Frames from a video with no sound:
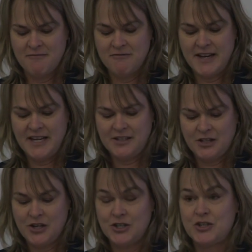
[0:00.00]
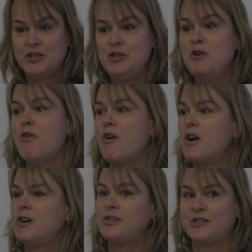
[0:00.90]
Research
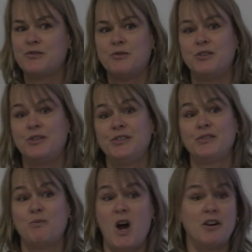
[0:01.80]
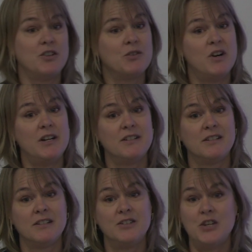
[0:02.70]
your school's water source.